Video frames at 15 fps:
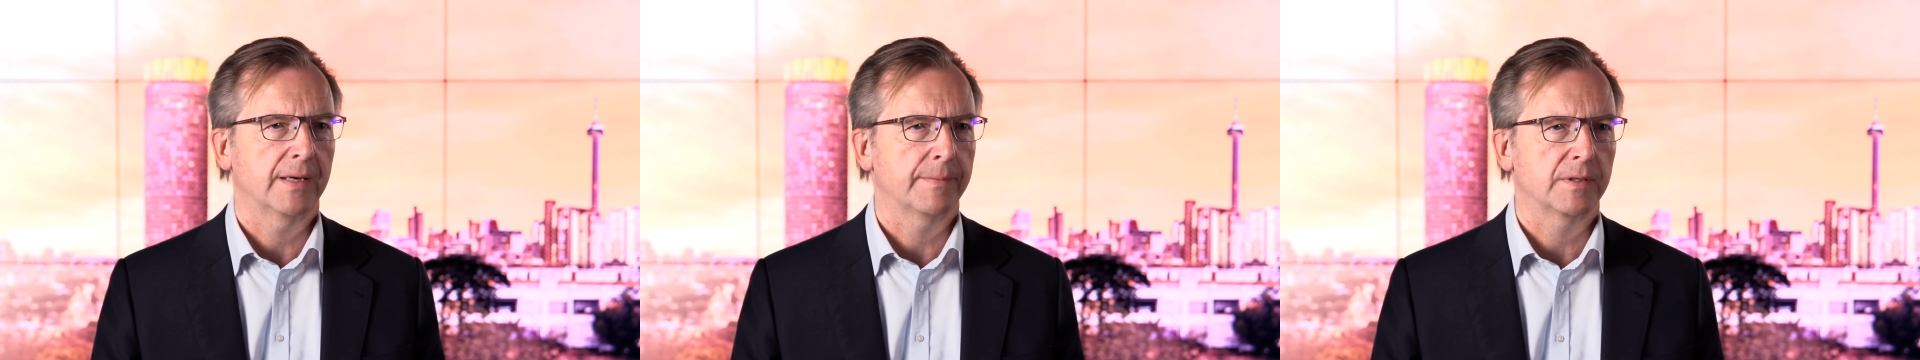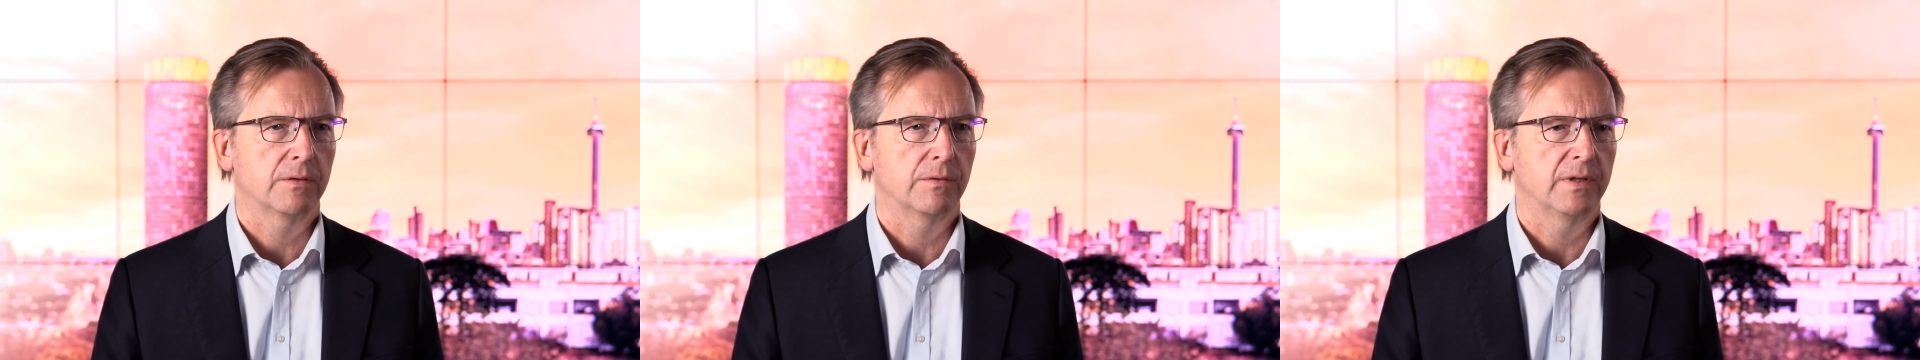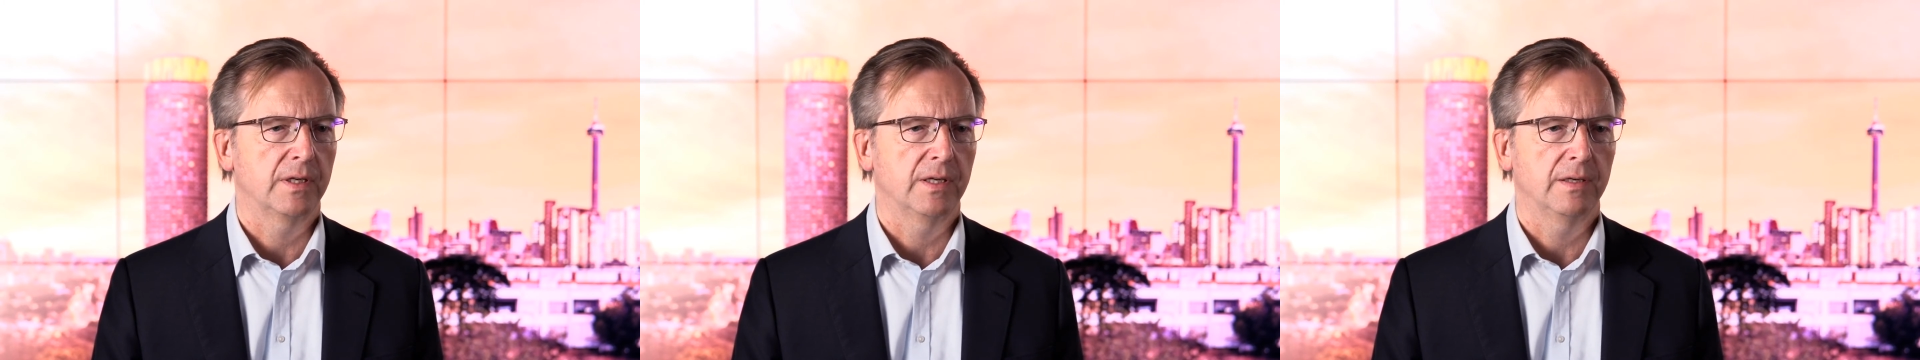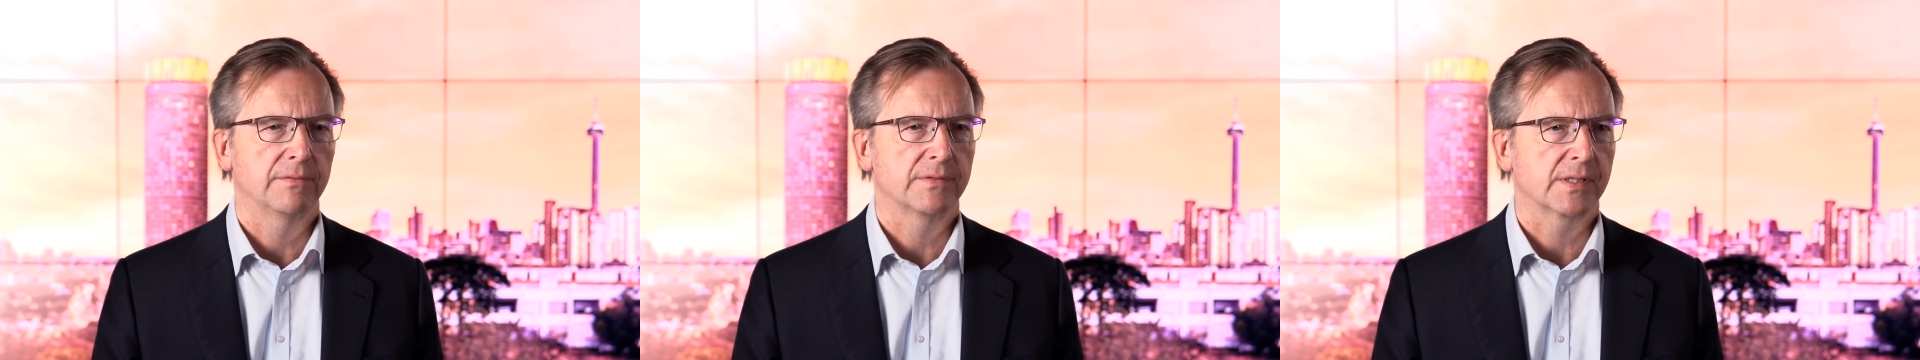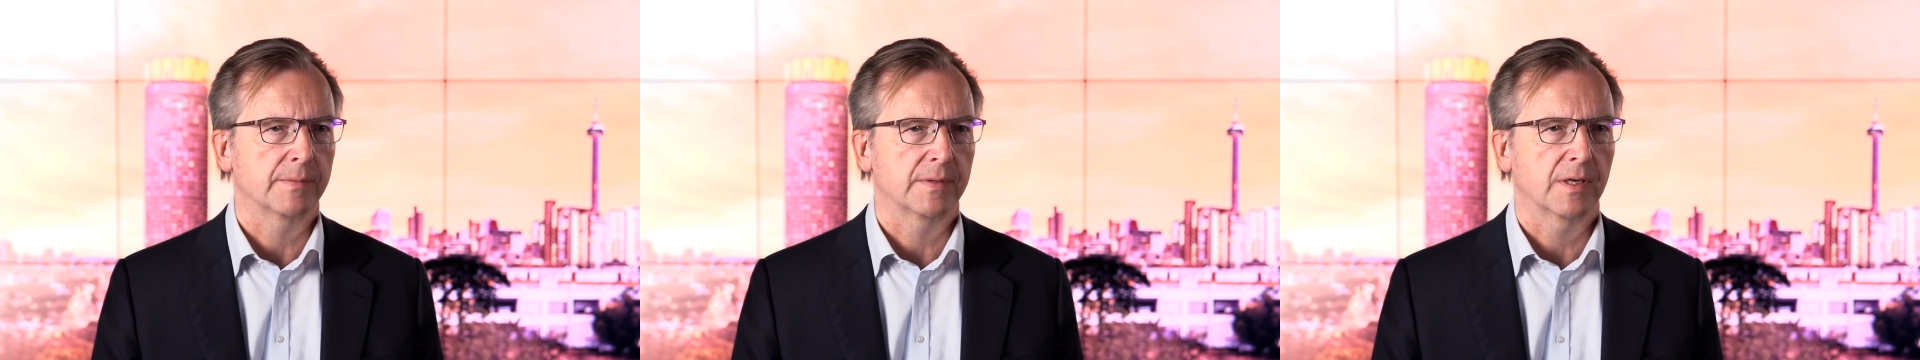capital
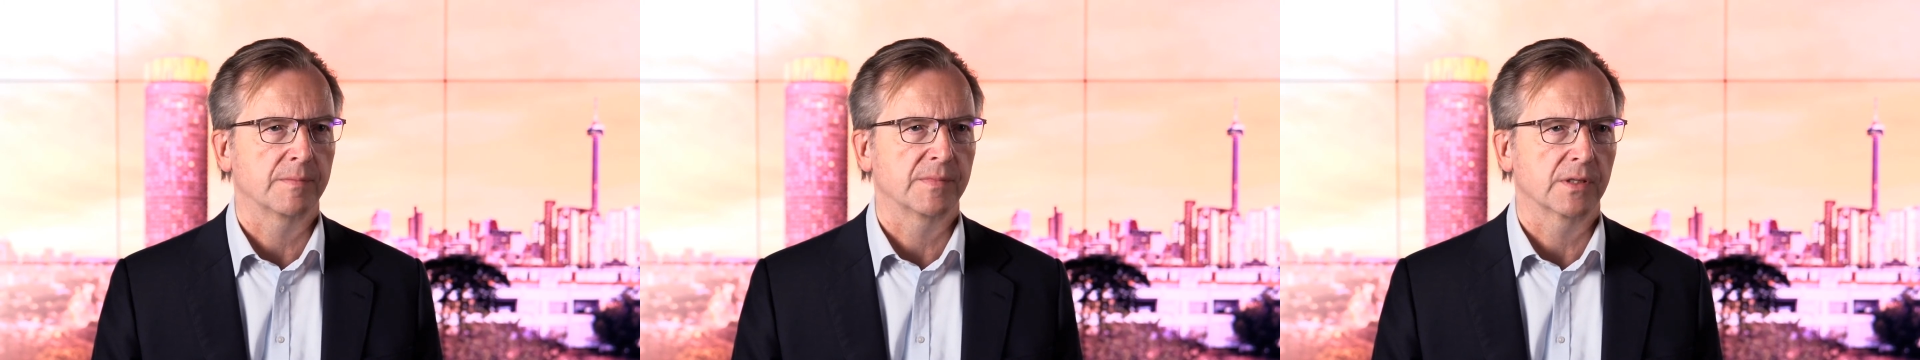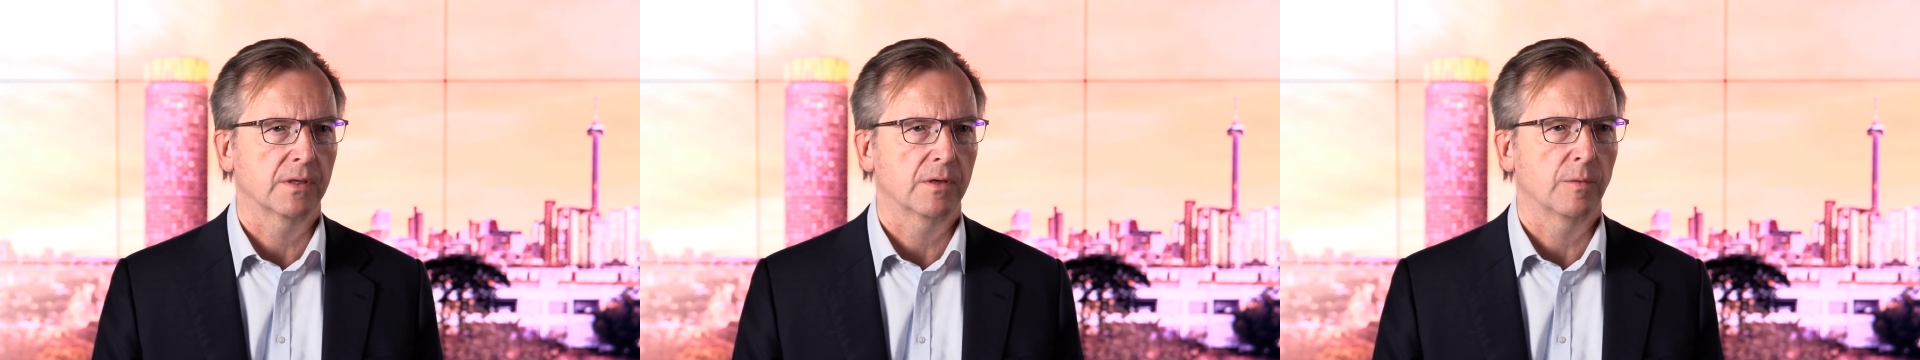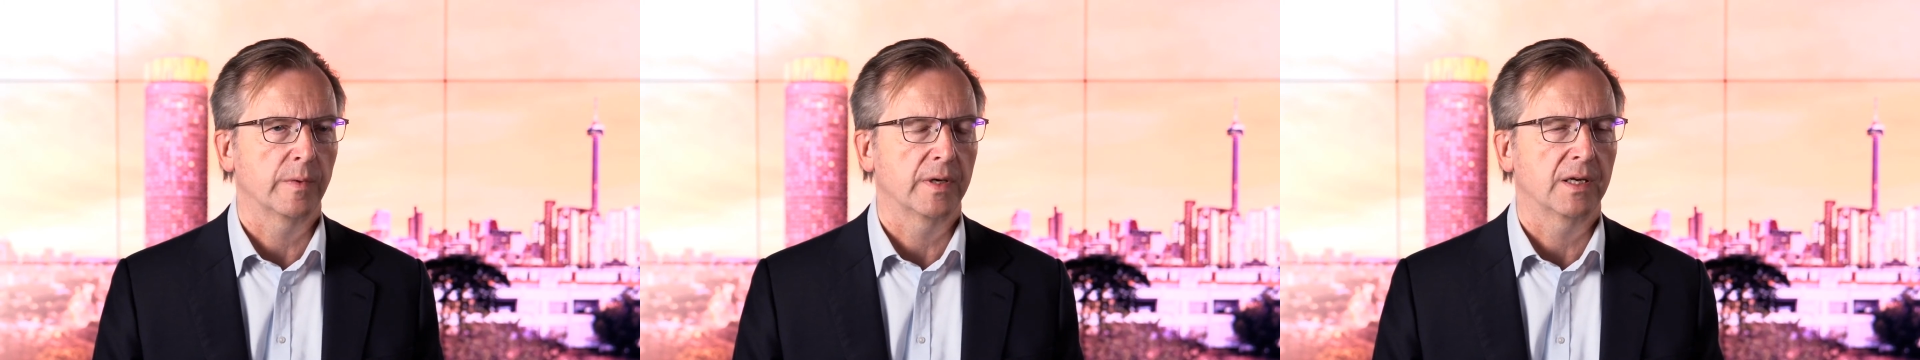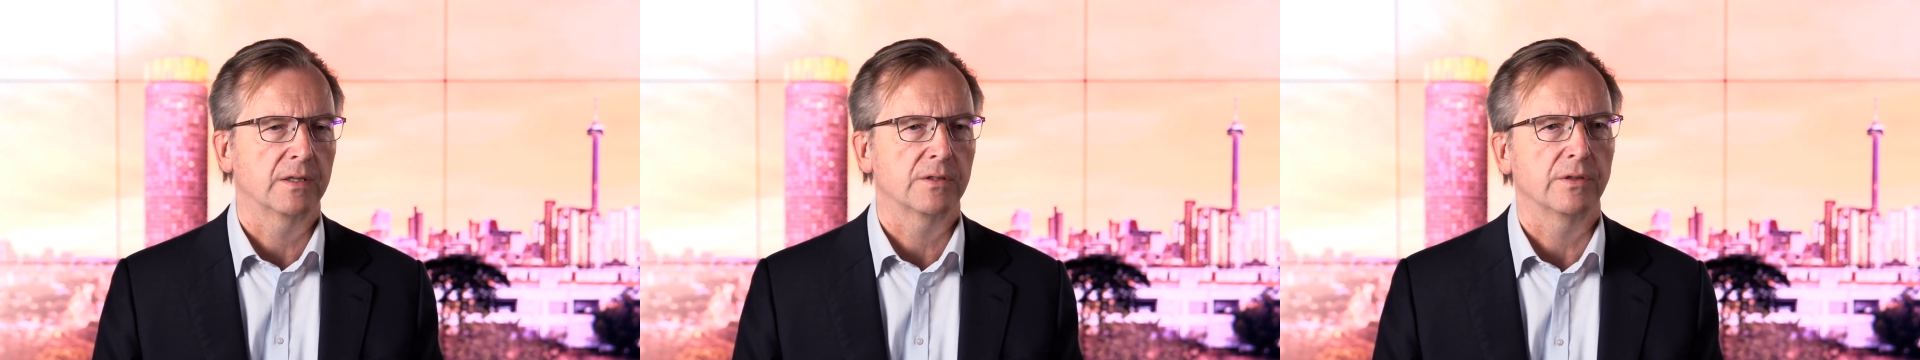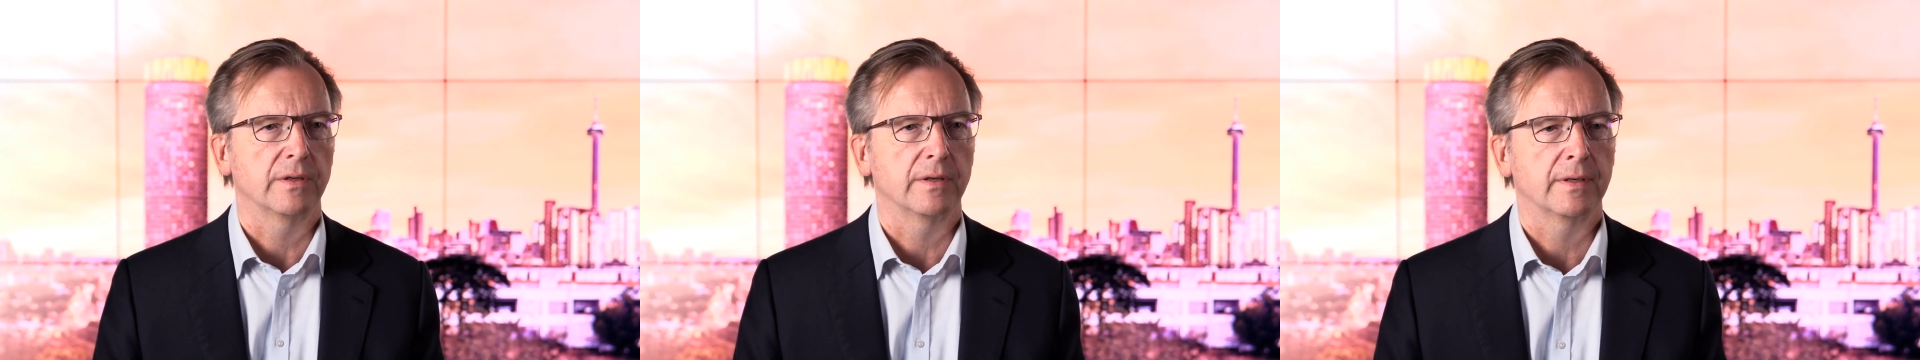relief, sometimes in
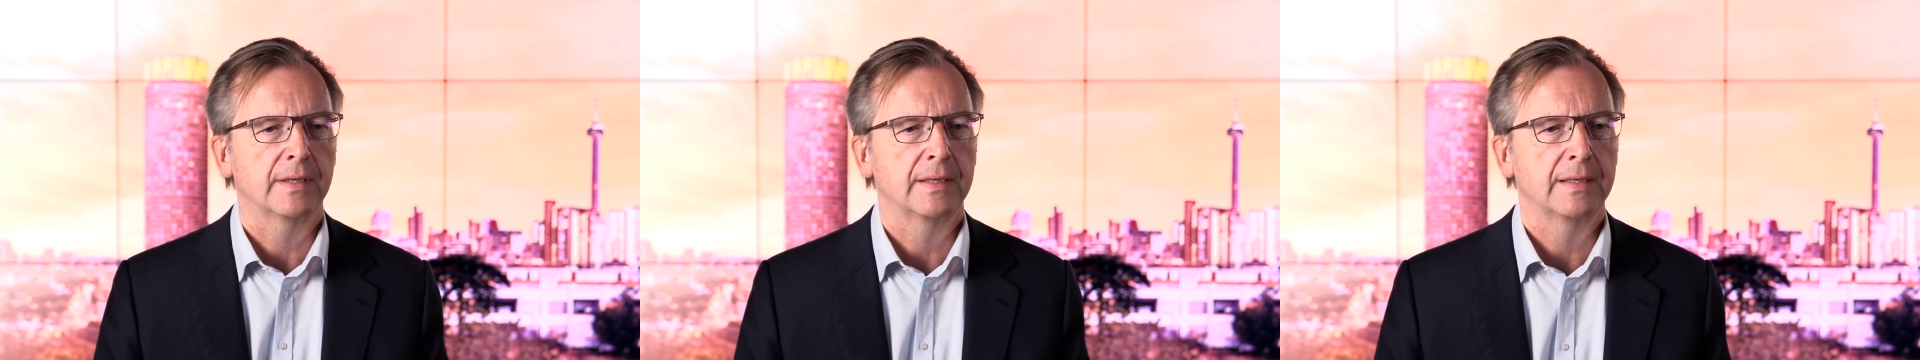combination,